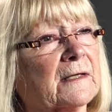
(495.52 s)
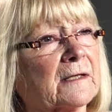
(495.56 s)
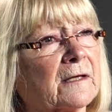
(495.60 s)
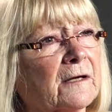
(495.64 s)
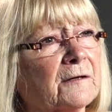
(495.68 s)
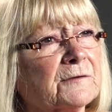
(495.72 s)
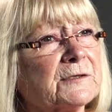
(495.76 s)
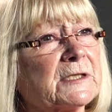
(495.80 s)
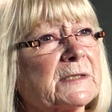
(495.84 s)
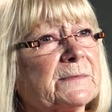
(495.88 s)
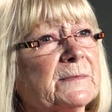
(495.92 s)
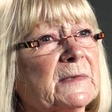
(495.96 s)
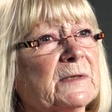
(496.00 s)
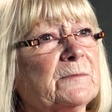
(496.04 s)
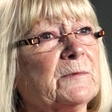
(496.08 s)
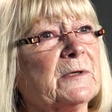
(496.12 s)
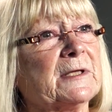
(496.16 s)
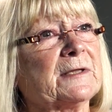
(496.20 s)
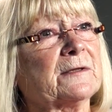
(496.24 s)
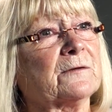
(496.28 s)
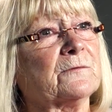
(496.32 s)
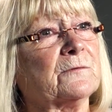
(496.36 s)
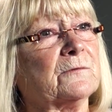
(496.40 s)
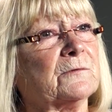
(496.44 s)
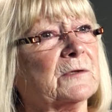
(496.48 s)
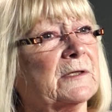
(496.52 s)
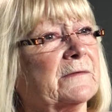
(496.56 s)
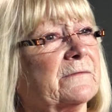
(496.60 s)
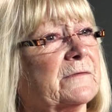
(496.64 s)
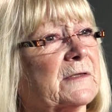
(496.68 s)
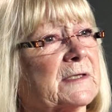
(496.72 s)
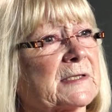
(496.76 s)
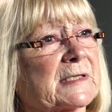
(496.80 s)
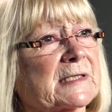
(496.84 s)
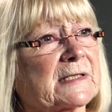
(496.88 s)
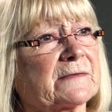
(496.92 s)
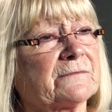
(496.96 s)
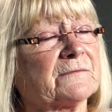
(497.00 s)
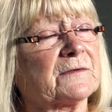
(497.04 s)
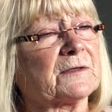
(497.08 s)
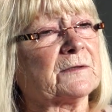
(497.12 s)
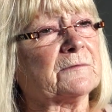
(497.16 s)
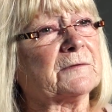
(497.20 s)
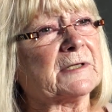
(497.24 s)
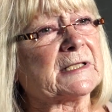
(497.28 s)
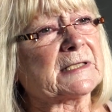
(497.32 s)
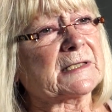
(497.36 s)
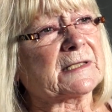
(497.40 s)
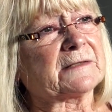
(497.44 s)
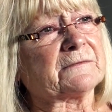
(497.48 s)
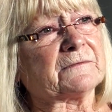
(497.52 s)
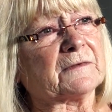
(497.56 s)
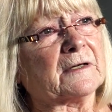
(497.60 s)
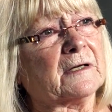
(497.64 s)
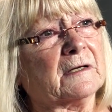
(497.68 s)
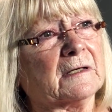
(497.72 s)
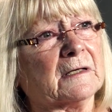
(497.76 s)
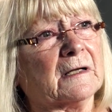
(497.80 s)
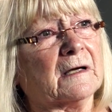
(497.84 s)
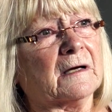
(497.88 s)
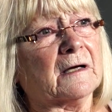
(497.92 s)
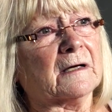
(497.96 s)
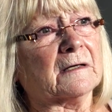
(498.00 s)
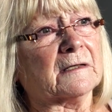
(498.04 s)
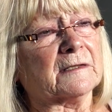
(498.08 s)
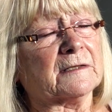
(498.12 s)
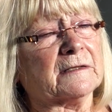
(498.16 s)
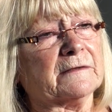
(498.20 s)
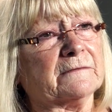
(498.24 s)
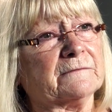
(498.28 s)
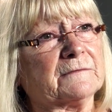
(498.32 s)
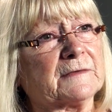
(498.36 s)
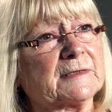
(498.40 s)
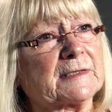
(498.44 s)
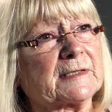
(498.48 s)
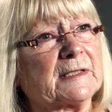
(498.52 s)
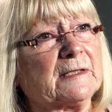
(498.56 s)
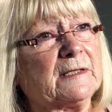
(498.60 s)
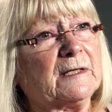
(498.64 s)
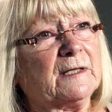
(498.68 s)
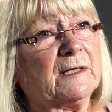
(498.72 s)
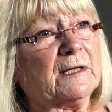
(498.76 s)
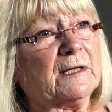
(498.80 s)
they're going to be with all of us for the rest of our lives,